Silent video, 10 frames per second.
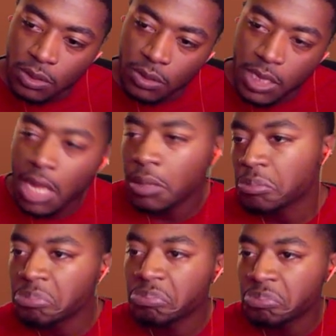Yeah.
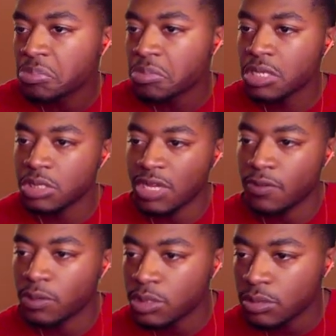There's
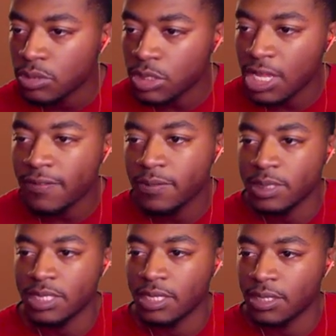Chevreuse. She covers
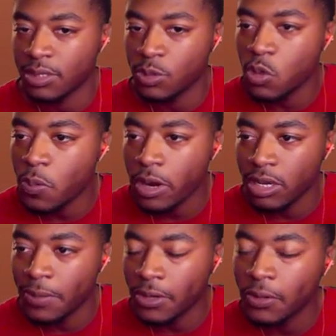the cool part in
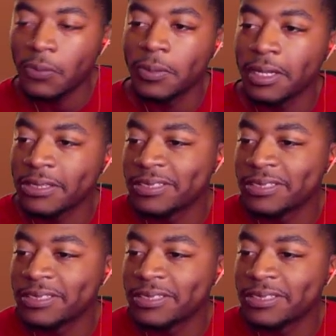the middle, but